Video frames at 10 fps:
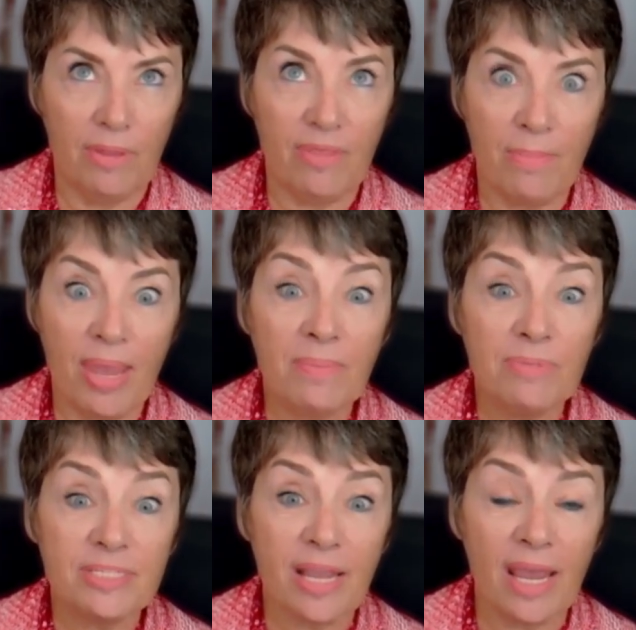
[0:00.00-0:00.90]
They make
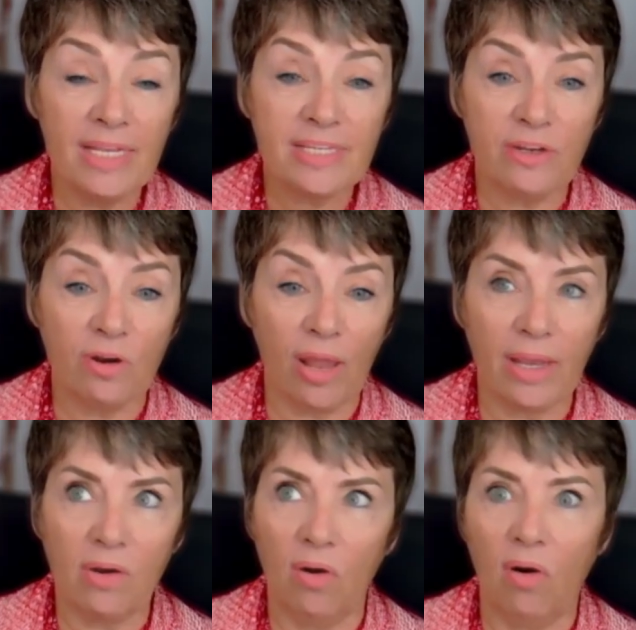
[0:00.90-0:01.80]
mistakes and you're
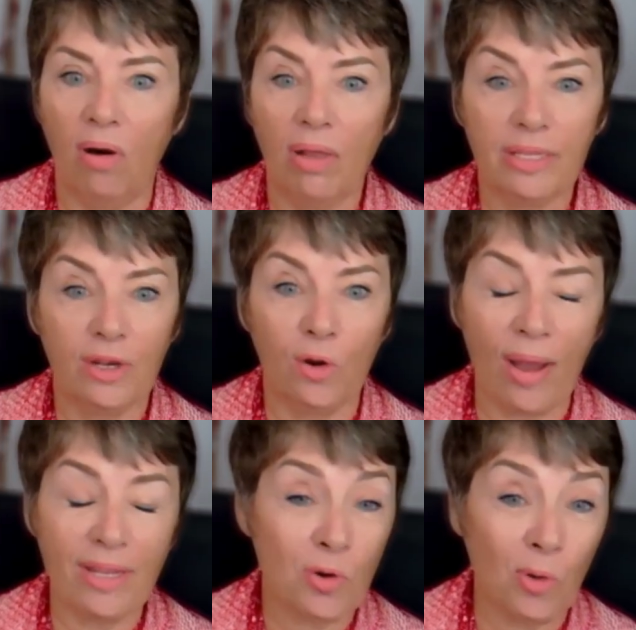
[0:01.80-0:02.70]
like, oh,
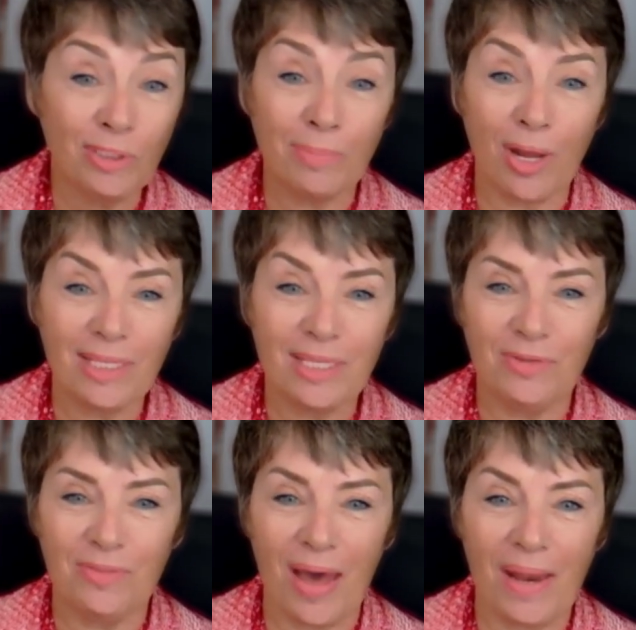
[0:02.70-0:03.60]
I told them not to
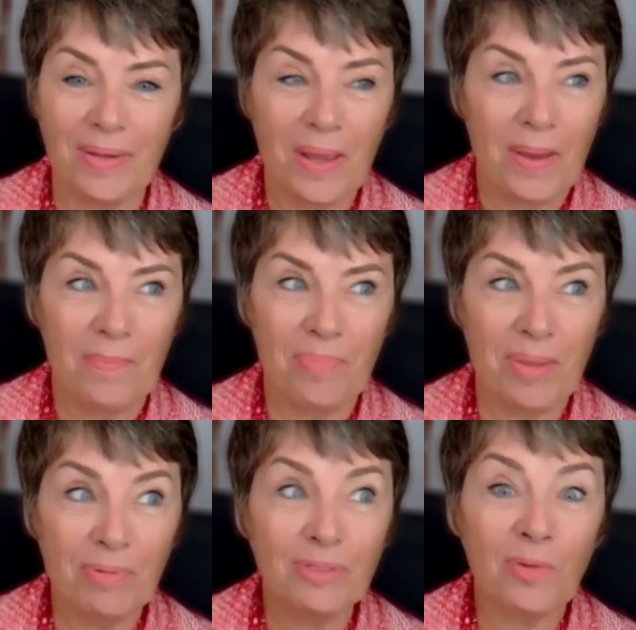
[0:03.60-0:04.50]
do that.
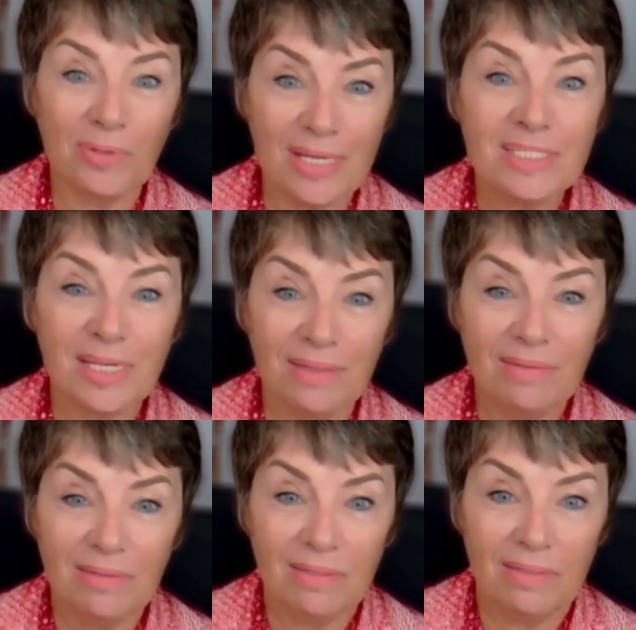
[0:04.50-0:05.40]
People don't listen
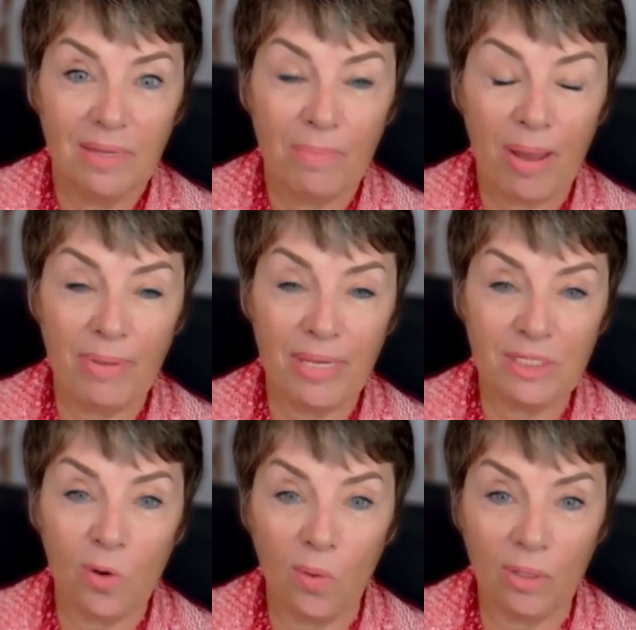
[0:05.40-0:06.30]
by being
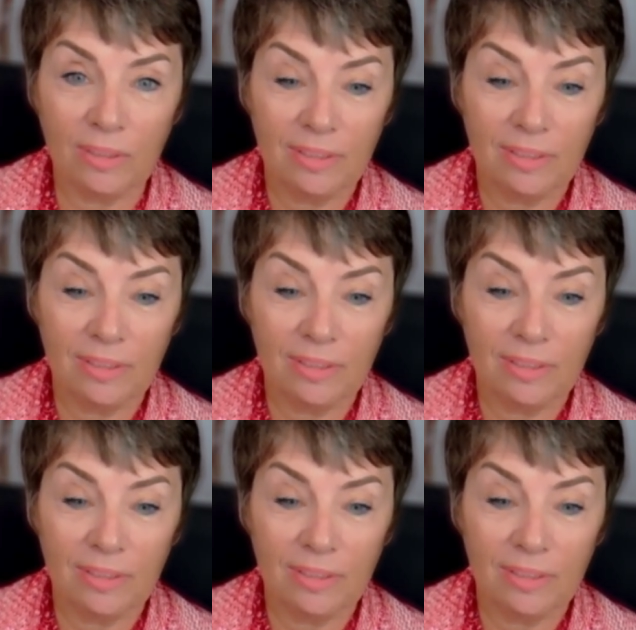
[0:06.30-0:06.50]
told.